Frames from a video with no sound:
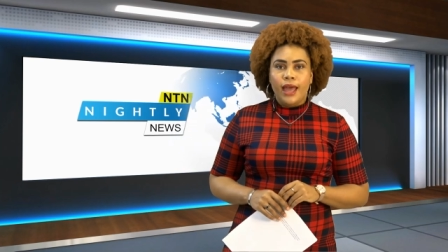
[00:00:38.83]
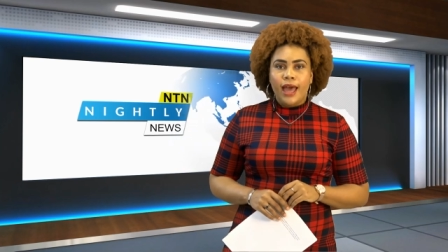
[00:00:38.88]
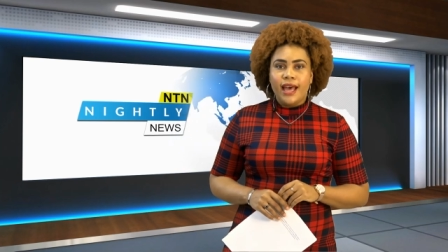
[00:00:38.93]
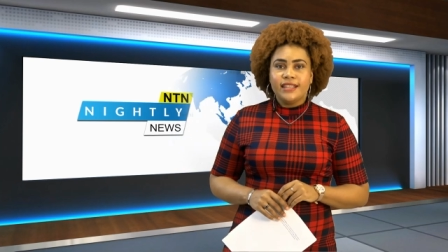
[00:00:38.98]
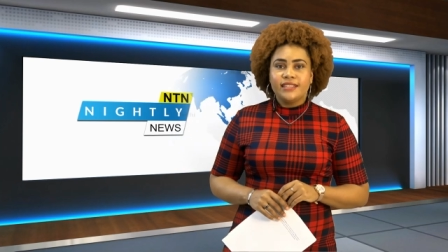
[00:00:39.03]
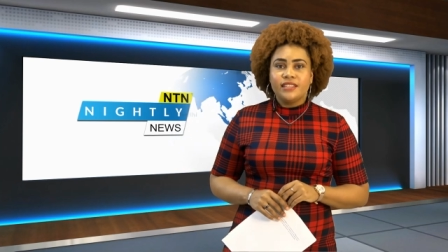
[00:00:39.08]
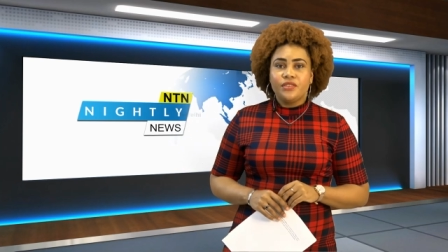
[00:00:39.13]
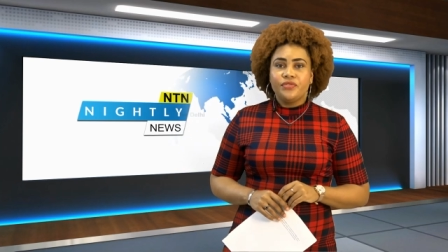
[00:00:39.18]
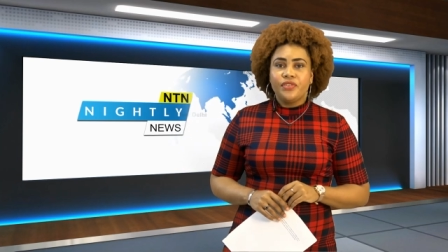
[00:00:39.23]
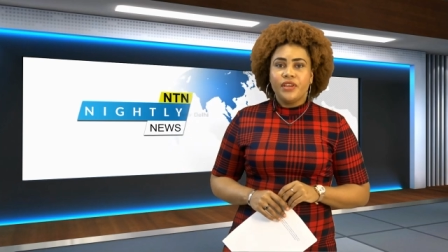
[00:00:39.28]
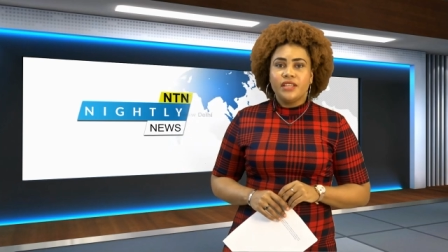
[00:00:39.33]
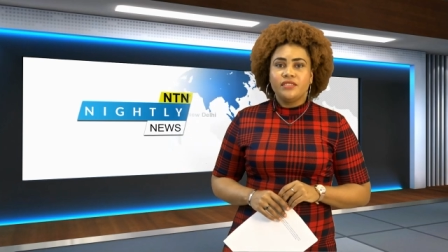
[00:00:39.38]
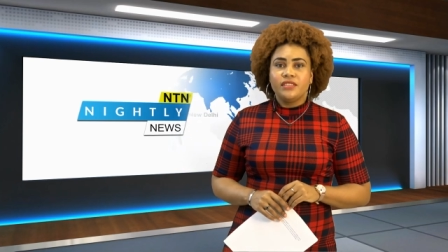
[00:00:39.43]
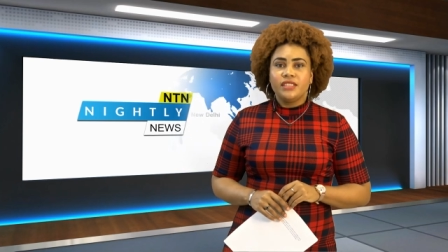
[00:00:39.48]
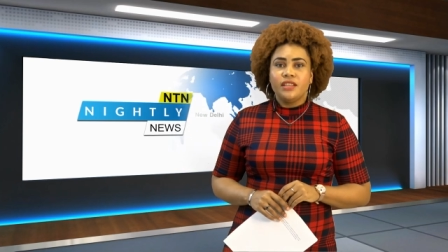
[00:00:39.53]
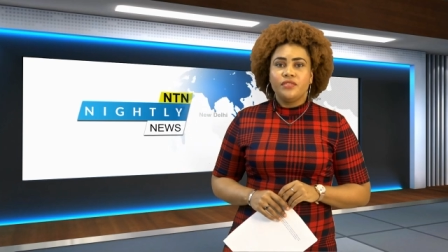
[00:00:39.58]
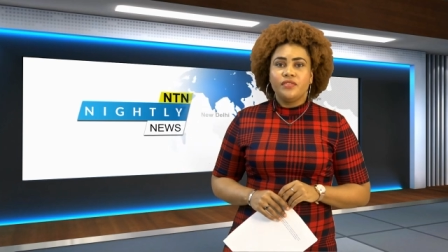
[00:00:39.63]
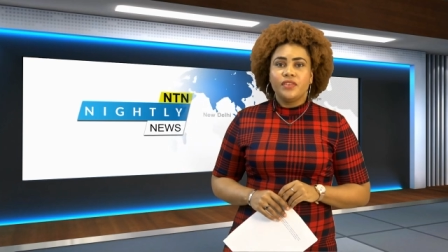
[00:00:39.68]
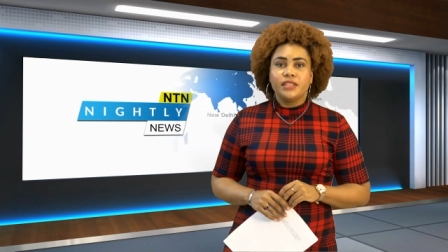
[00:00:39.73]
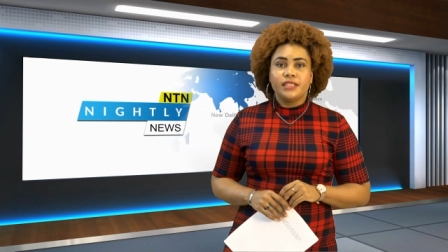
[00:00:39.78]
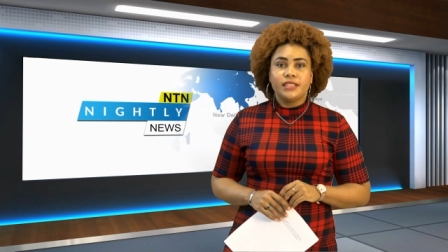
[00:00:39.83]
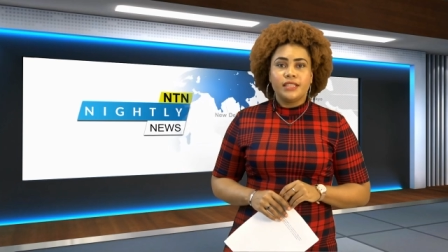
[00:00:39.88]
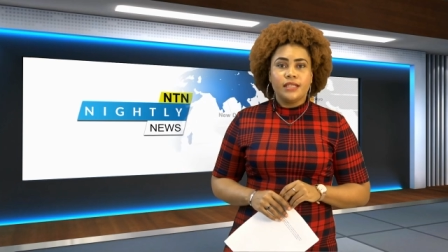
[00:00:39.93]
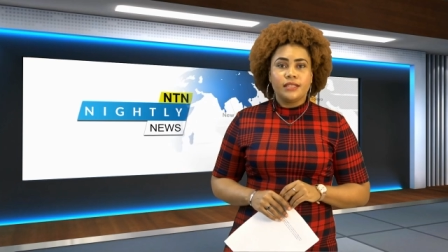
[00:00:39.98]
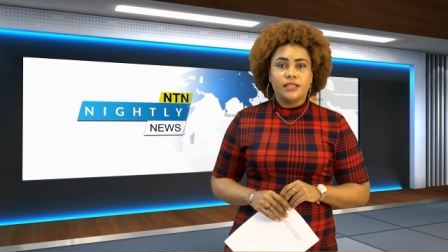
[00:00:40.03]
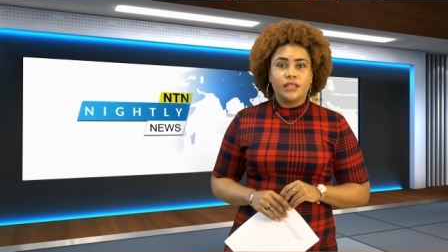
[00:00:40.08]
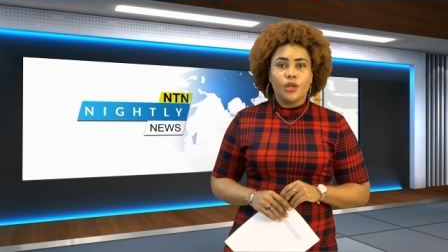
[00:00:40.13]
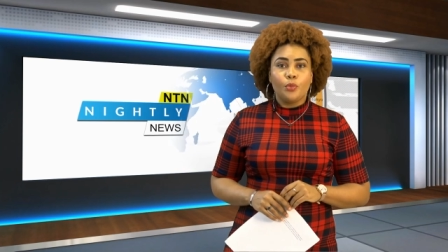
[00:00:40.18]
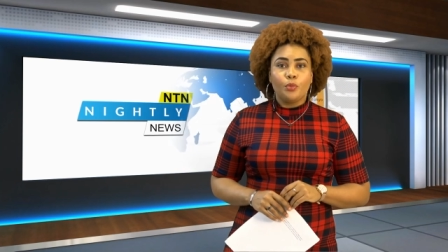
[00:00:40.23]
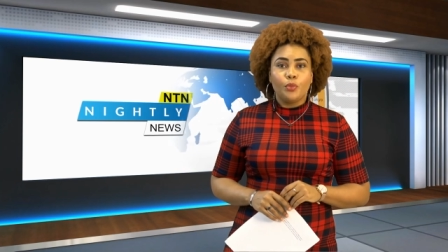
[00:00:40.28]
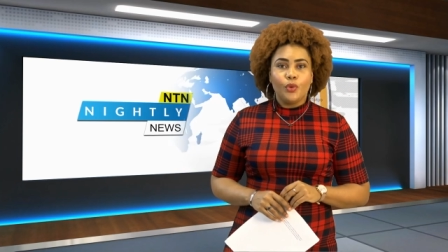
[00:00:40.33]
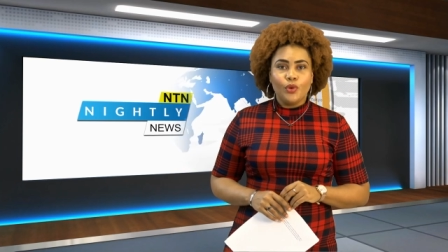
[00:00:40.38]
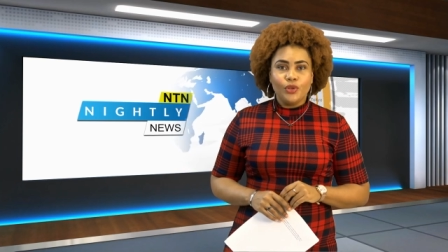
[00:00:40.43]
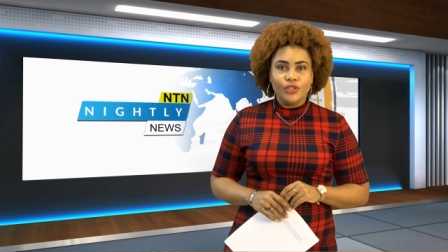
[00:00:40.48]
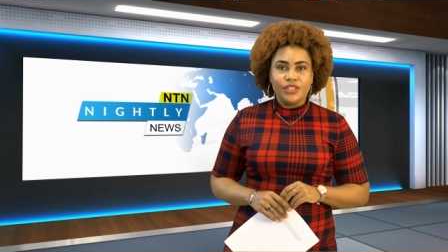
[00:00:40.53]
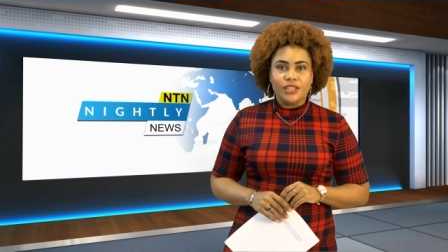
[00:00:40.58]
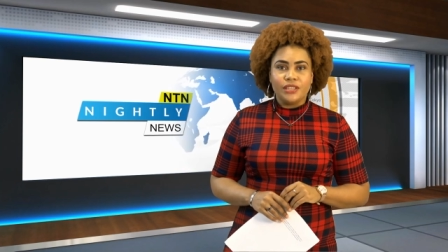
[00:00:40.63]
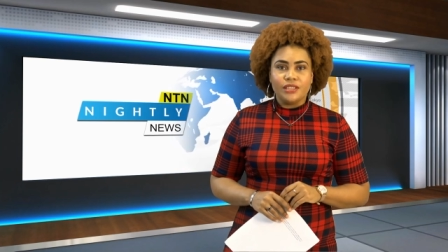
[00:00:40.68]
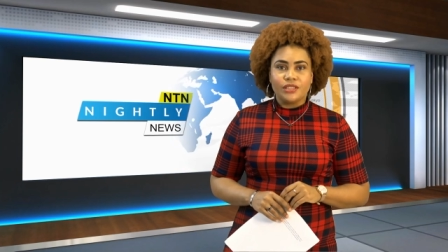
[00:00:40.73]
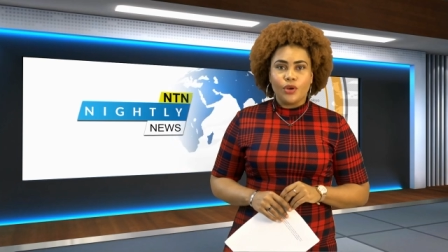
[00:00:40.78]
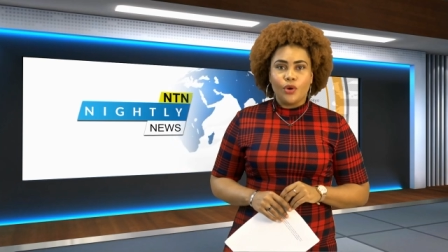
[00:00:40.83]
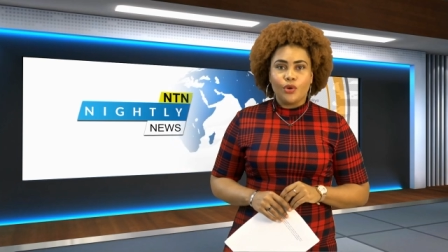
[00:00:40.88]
As the festive season approaches,